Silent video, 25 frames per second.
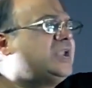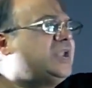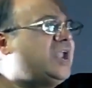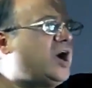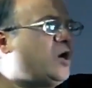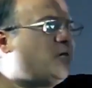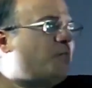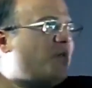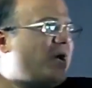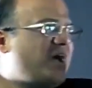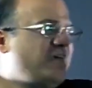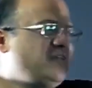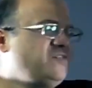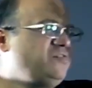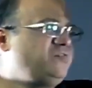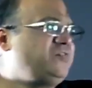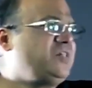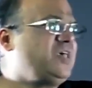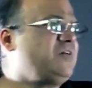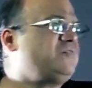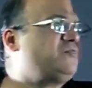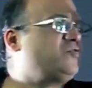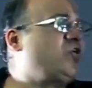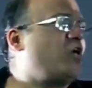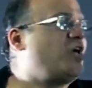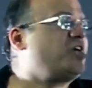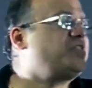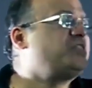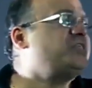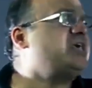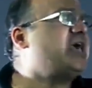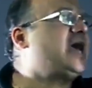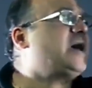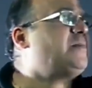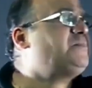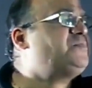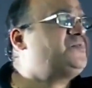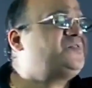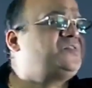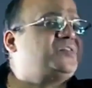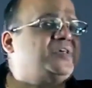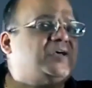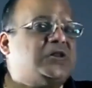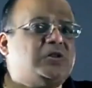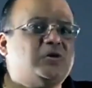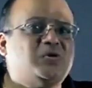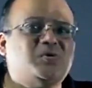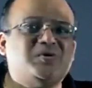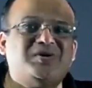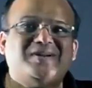Now once you have got the
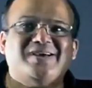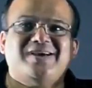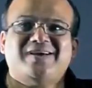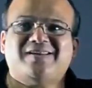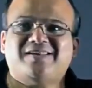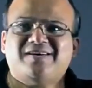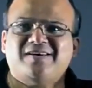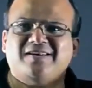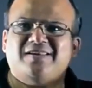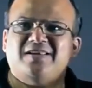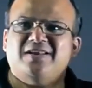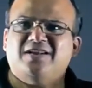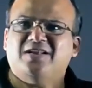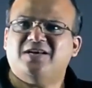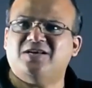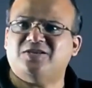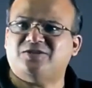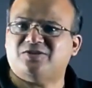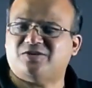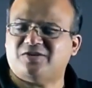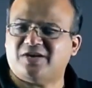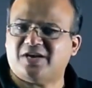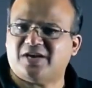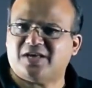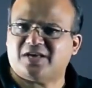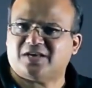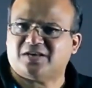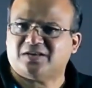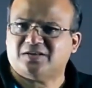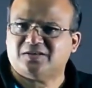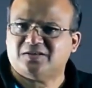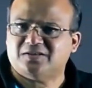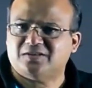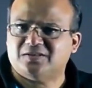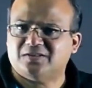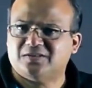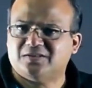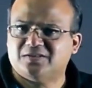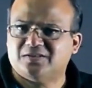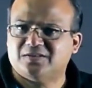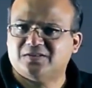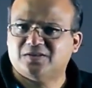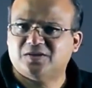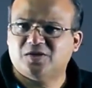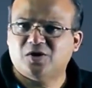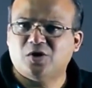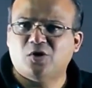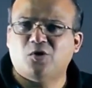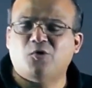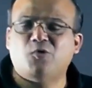absolute error in each reading,
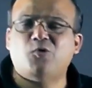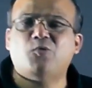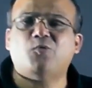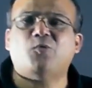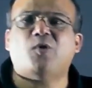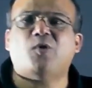we